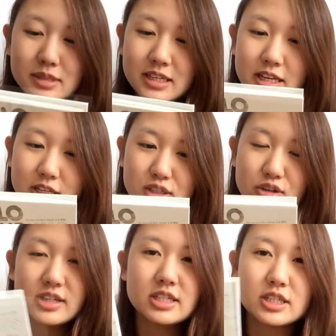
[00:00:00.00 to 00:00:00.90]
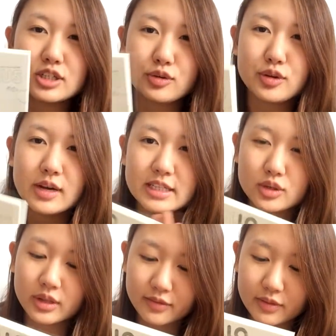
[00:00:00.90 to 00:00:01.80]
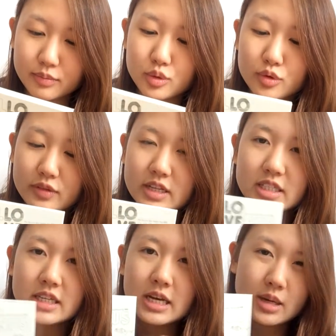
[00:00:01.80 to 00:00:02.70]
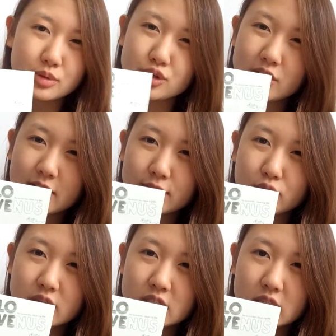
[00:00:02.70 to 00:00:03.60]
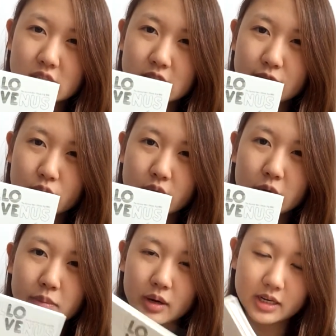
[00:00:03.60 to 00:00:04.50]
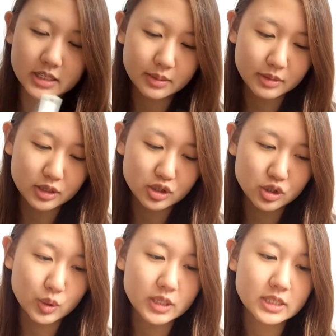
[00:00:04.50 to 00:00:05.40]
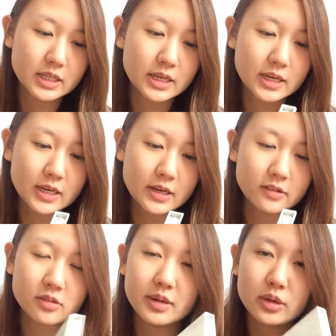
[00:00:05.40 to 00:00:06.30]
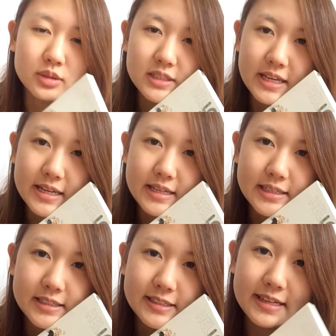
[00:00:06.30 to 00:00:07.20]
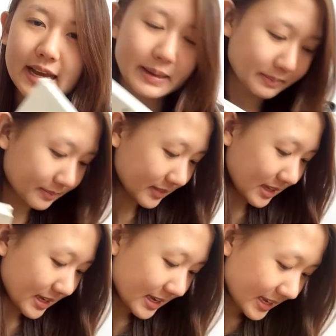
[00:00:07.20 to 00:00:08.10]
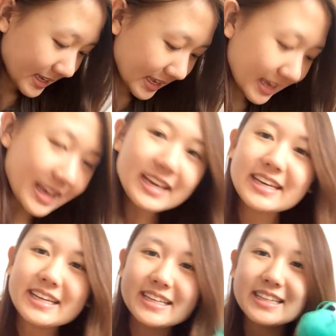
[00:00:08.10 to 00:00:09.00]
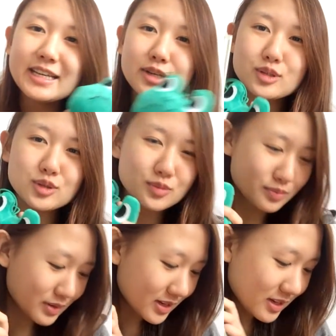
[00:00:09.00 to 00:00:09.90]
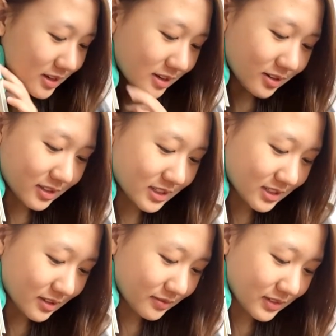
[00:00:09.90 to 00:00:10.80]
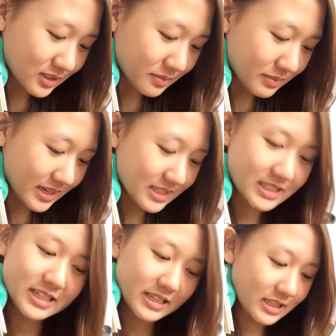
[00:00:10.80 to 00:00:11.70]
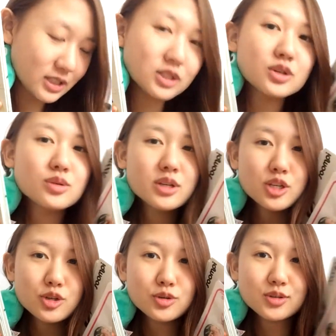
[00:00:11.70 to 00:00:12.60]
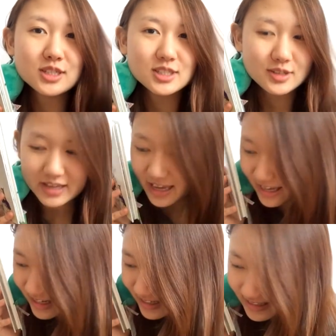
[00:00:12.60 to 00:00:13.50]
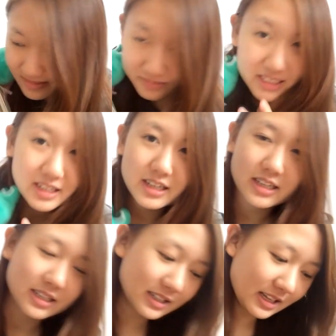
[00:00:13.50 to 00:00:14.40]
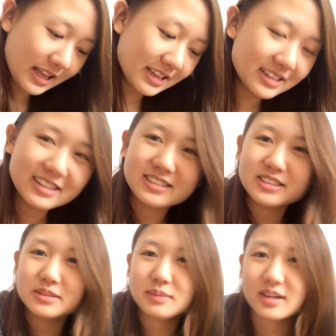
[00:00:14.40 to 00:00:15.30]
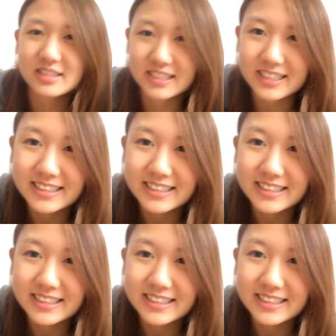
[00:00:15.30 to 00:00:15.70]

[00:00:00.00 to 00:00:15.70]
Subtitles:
just gonna get straight to showing you guys a quick flip through of this. I'm sure you guys have already seen this everywhere, but I'm gonna just do it for my own sake. So yeah. Yay! Thank you, Soompi. All this stuff is amazing and so cute. So yay! On to the unboxing.